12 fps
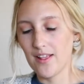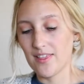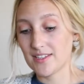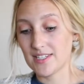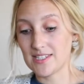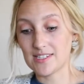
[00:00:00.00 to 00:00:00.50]

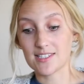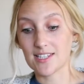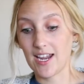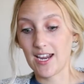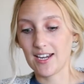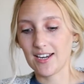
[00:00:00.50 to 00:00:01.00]
That's
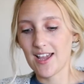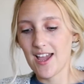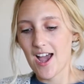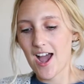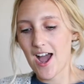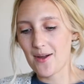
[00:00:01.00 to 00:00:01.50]
insane.
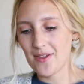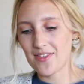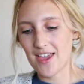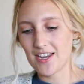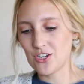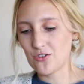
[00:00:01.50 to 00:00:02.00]
And
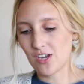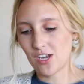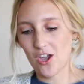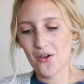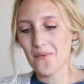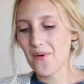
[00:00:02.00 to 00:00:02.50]
then you can
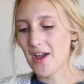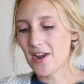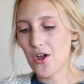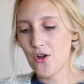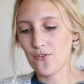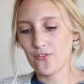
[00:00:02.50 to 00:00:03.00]
go 1
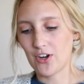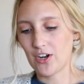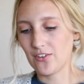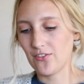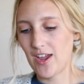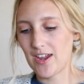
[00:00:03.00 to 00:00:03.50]

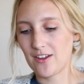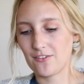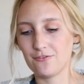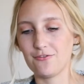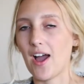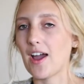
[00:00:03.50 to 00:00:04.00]
over like
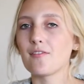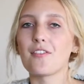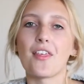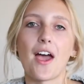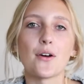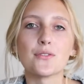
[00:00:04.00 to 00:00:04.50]

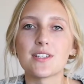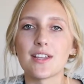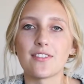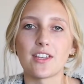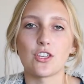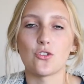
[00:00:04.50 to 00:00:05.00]
5,000.
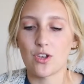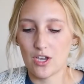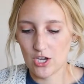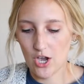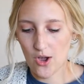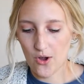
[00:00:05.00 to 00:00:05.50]
Like you can
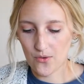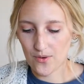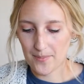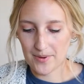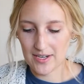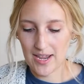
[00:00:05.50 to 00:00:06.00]
go,
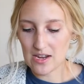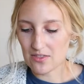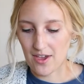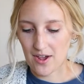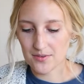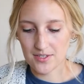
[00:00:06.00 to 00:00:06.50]

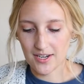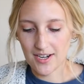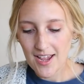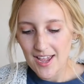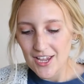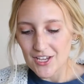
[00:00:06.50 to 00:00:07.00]
8,000.
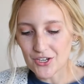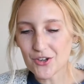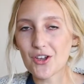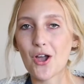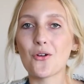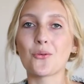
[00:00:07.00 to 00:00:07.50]
You can
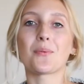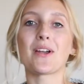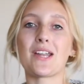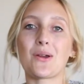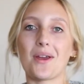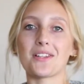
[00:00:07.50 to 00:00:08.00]
go pretty
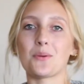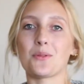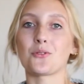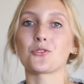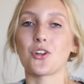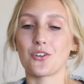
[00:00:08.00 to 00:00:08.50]
crazy with
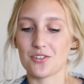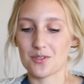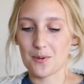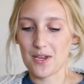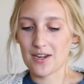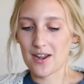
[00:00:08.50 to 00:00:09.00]
your shutter
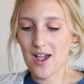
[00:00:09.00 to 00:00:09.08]
speed.